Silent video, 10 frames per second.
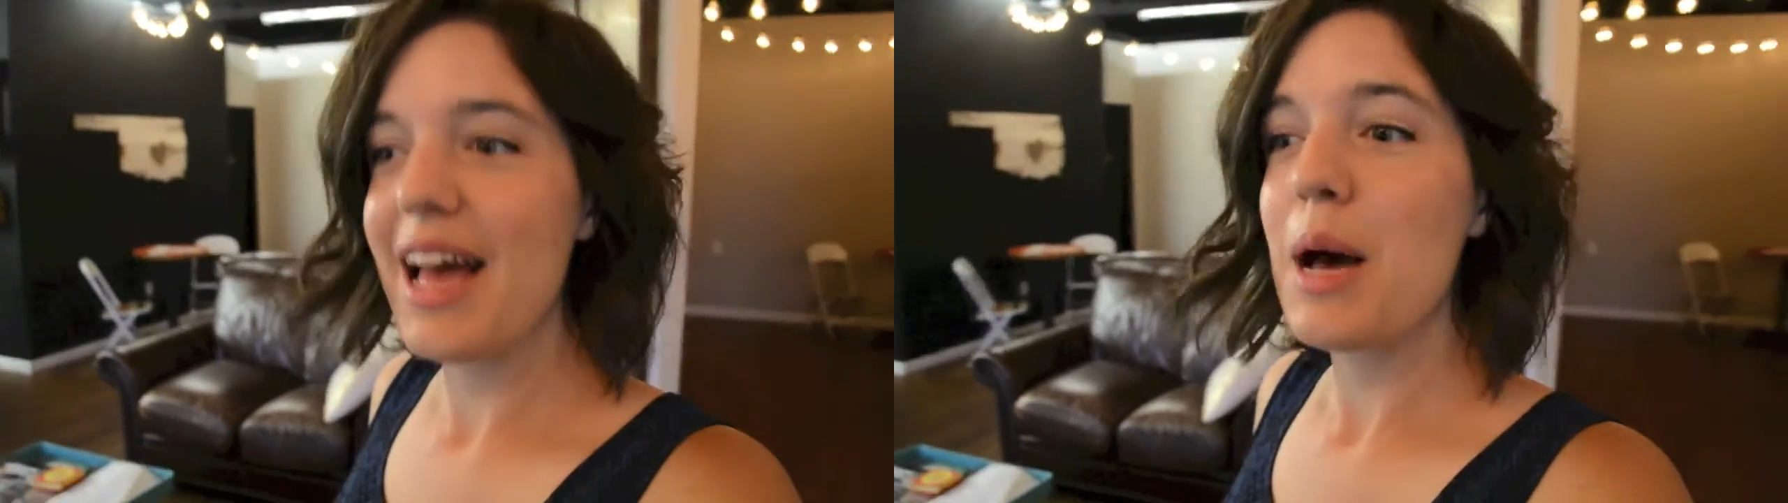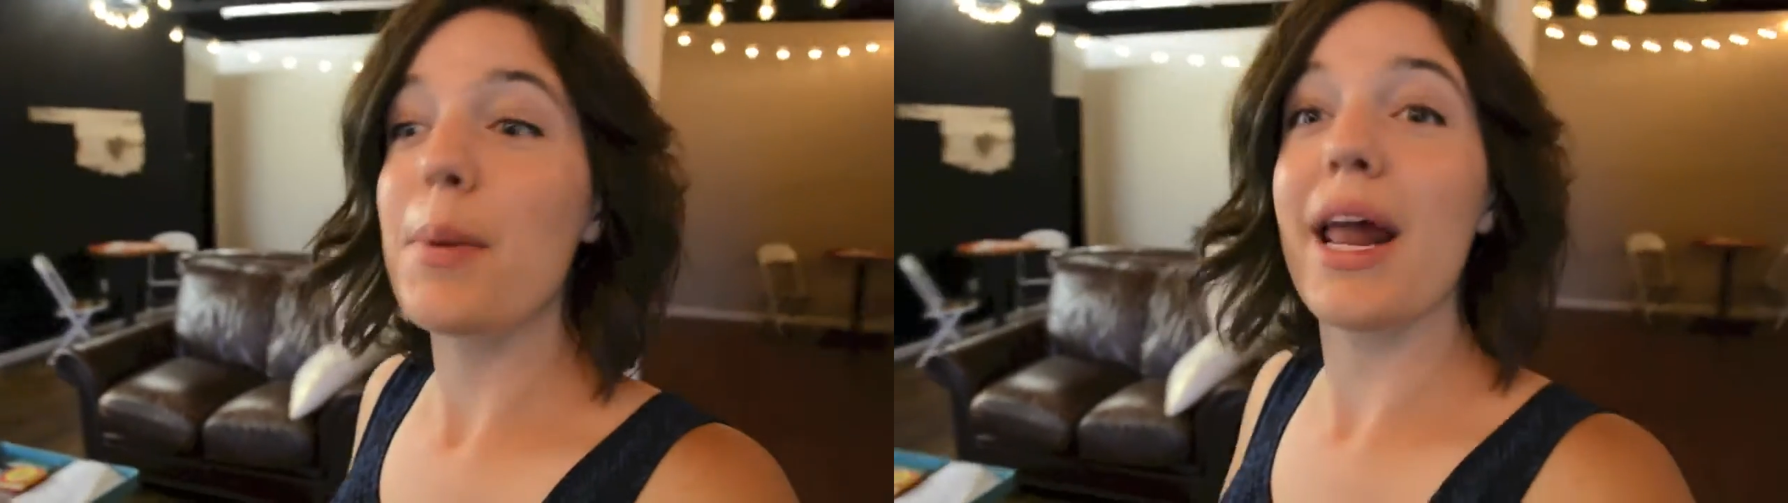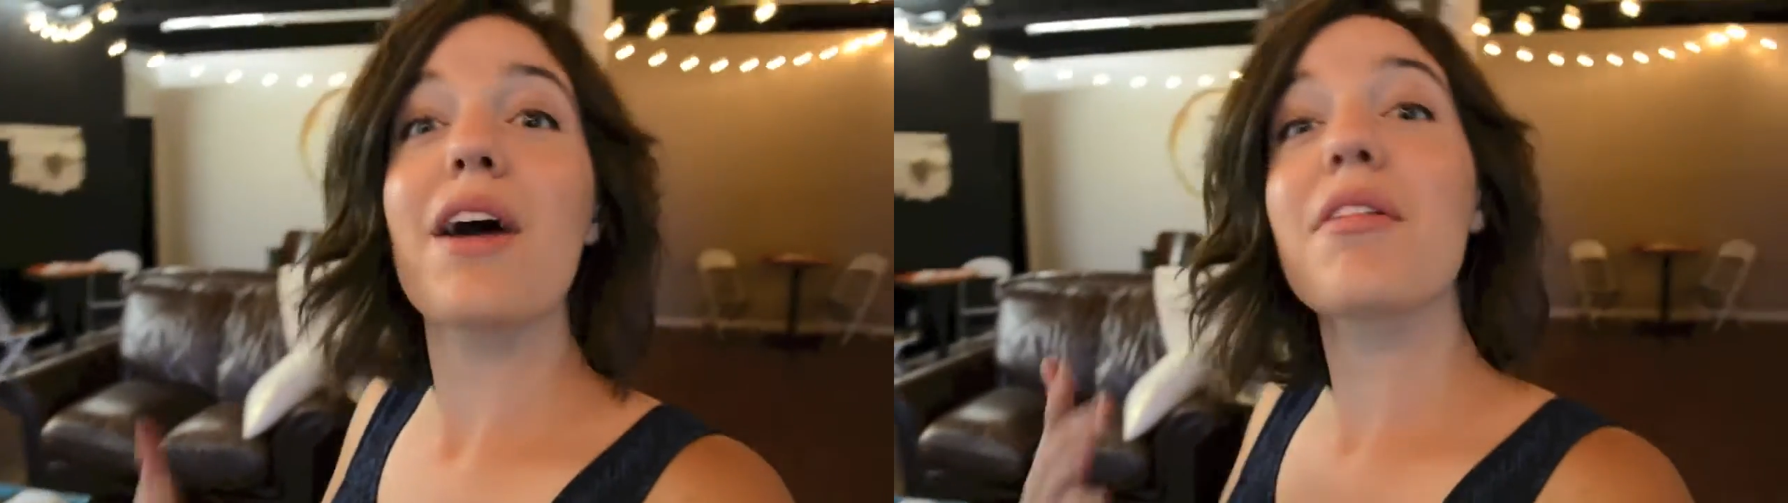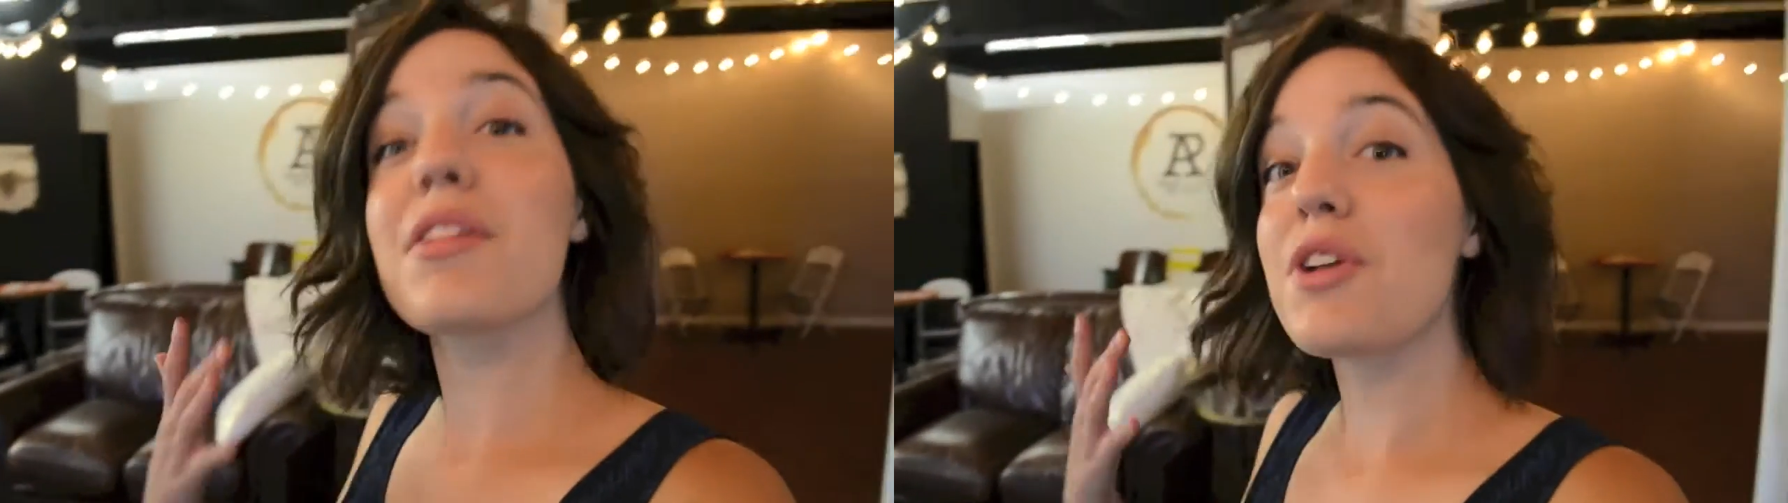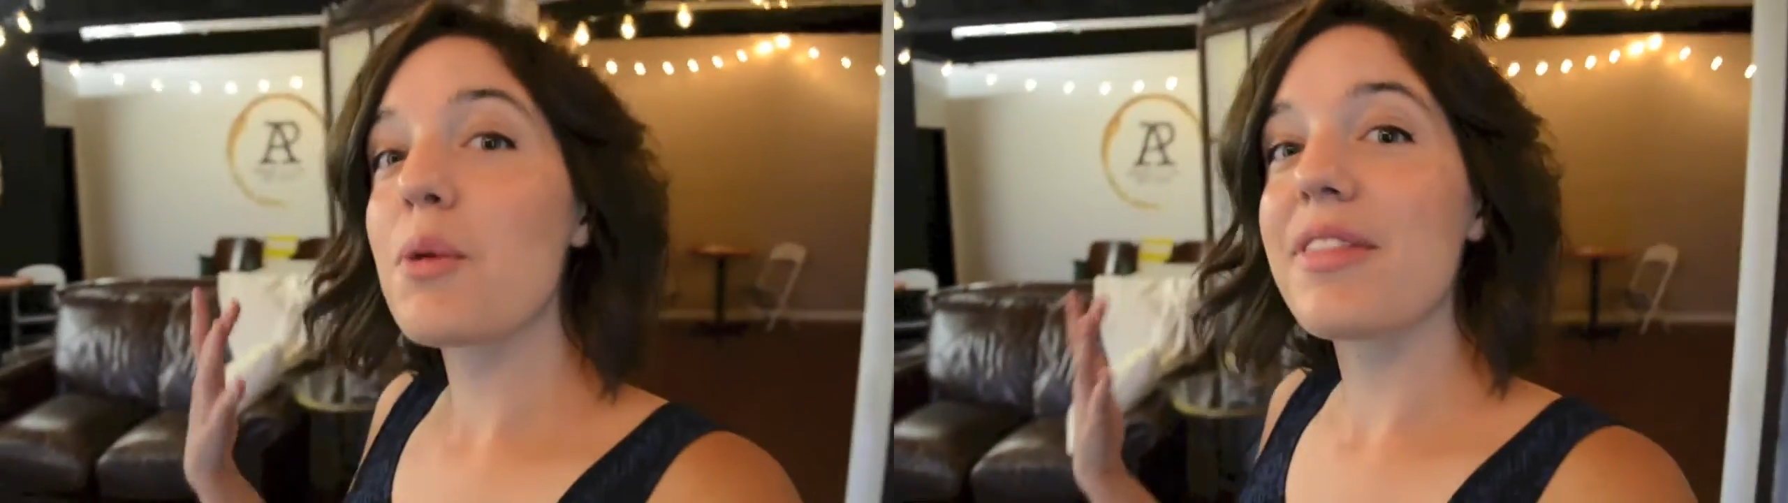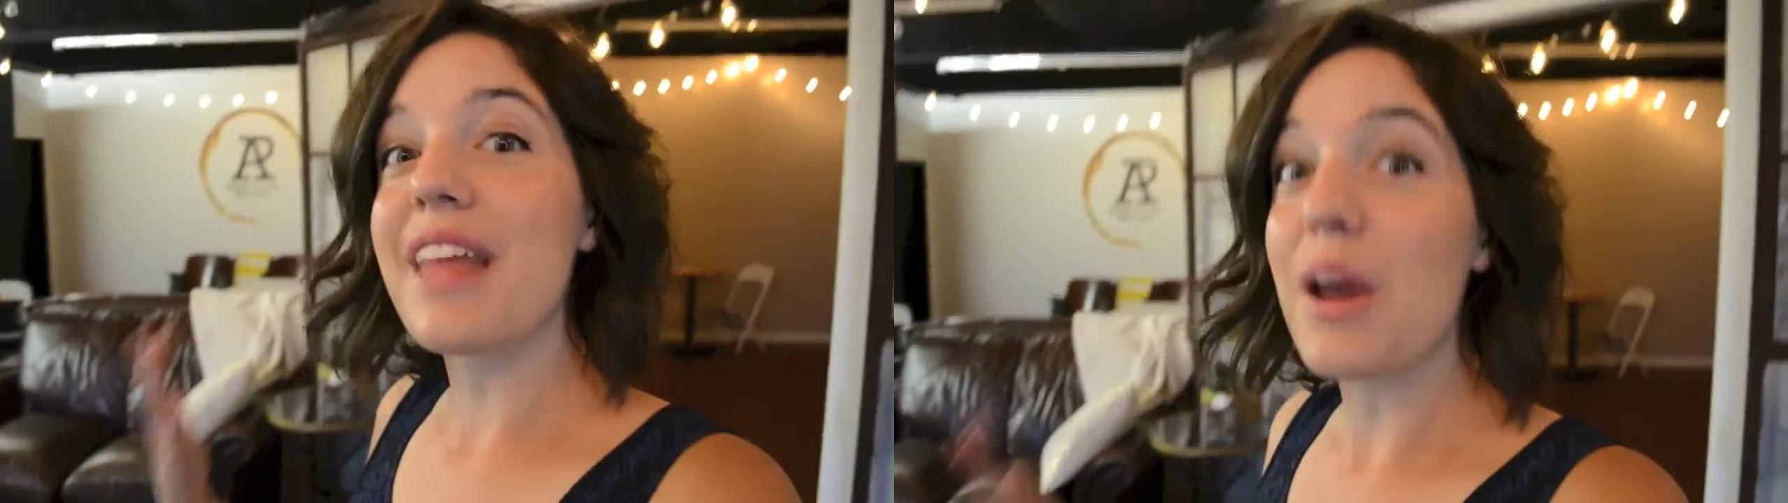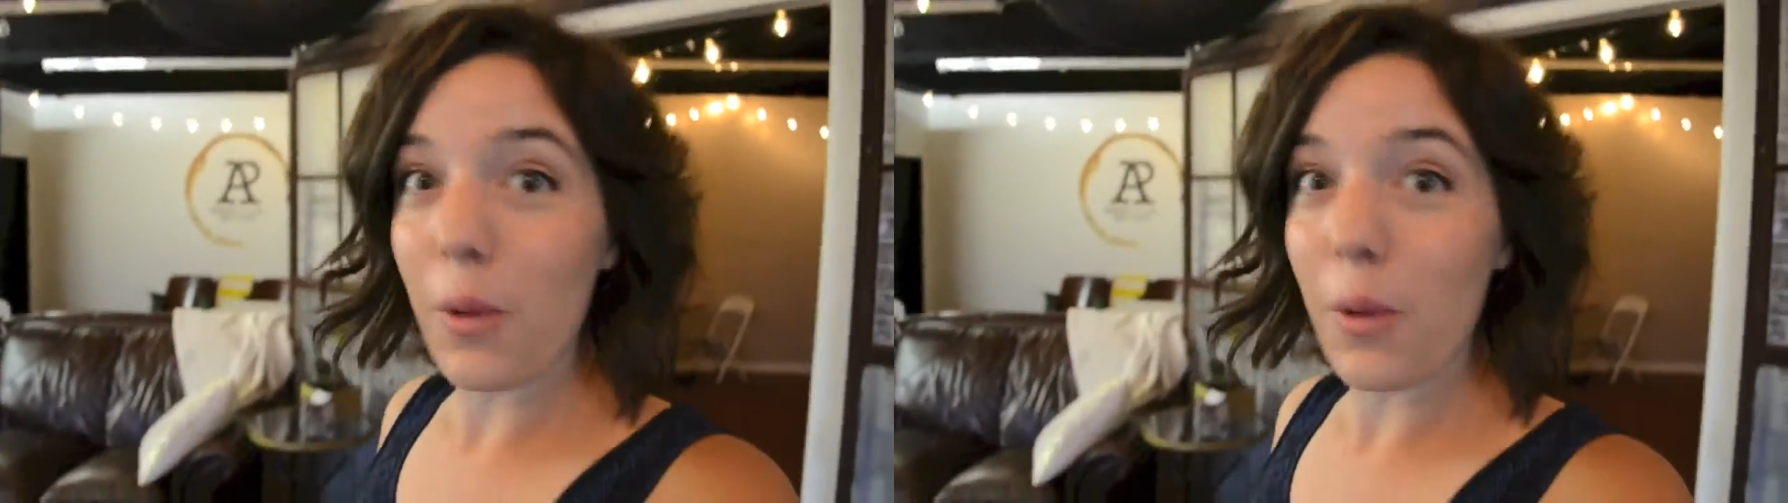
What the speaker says: but I also know what they